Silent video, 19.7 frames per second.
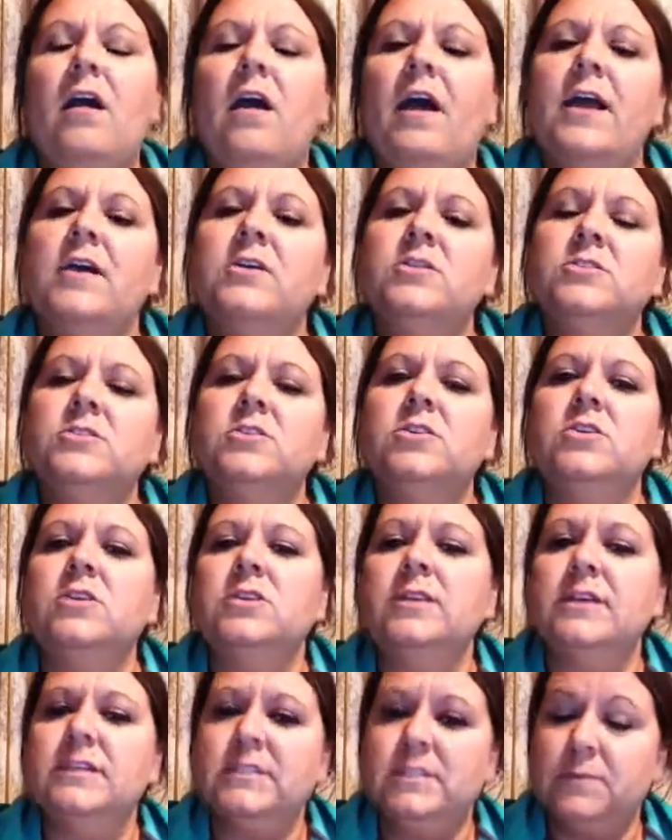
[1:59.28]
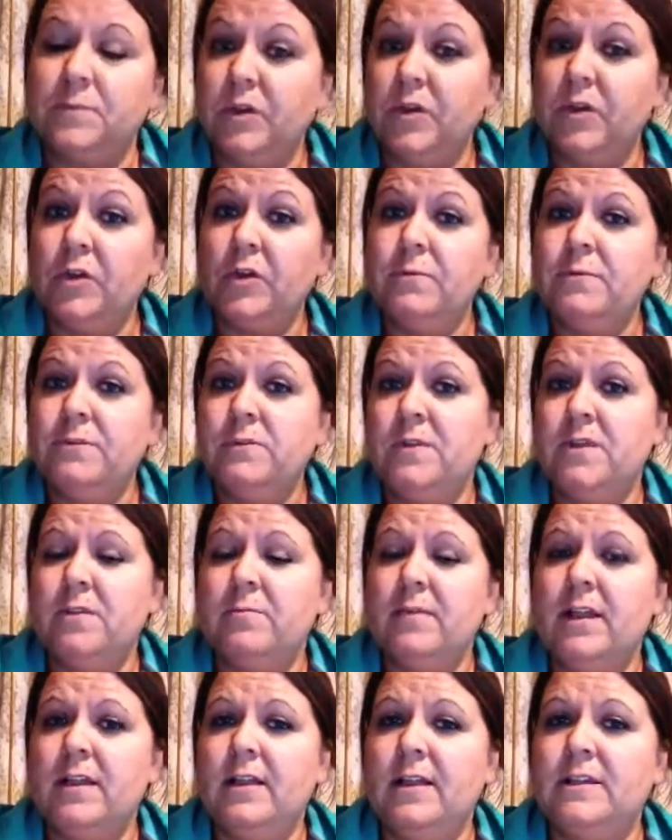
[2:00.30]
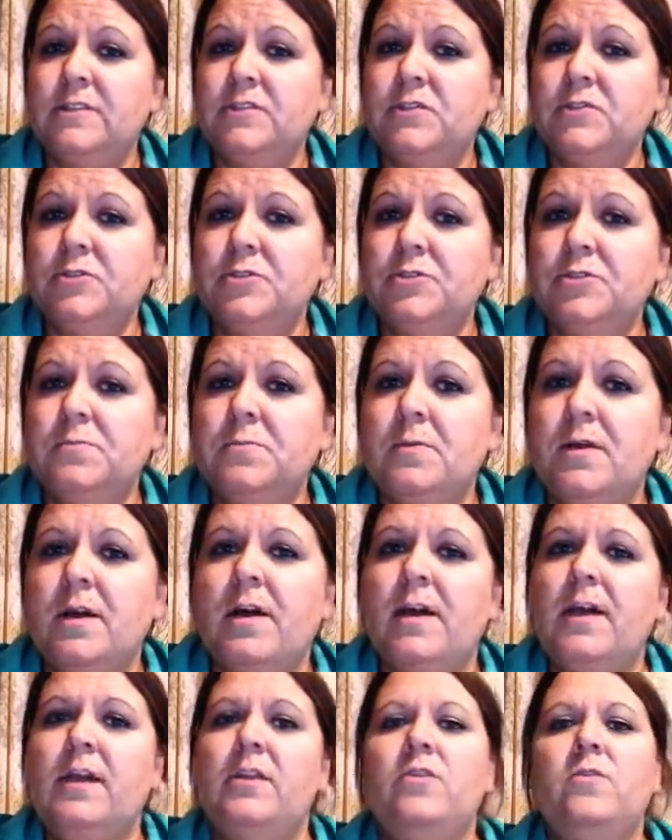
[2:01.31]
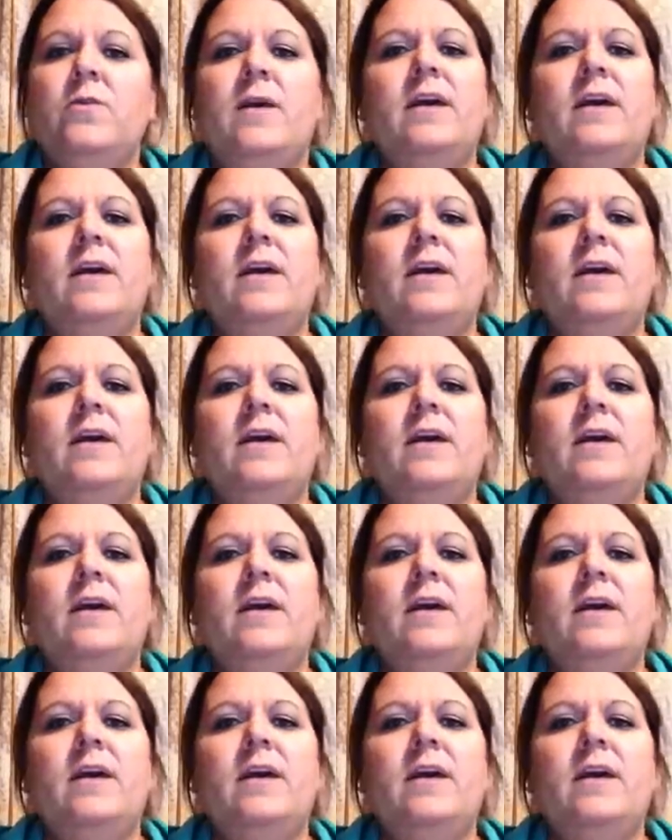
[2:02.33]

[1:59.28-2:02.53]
I also utilize small groups within my classroom. I do